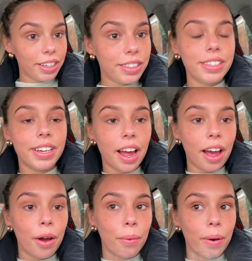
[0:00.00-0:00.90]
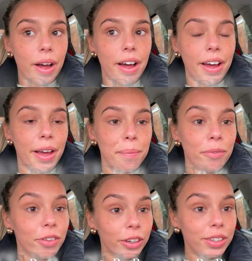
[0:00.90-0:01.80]
is now
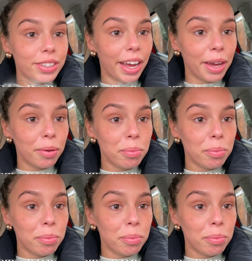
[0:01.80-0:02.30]
Thursday.